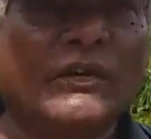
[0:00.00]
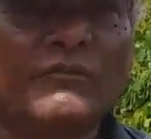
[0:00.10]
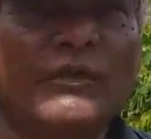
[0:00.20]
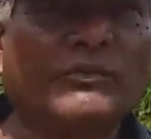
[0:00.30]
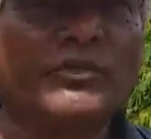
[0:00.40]

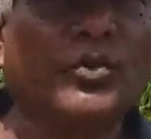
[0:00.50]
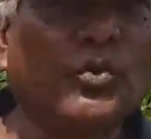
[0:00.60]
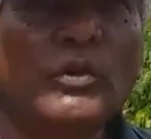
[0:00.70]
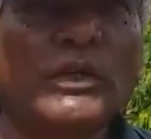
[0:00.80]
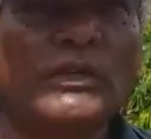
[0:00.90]
So you know,
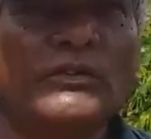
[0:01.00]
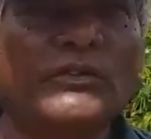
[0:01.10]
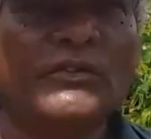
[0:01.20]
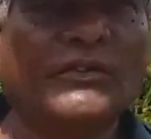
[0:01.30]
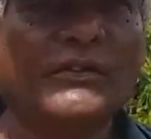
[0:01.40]
you know, you
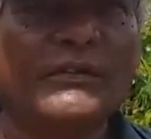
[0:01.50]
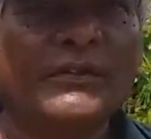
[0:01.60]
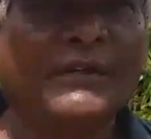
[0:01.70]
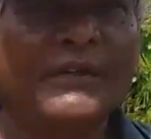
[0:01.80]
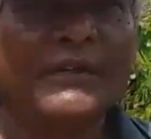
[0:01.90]
know, in the back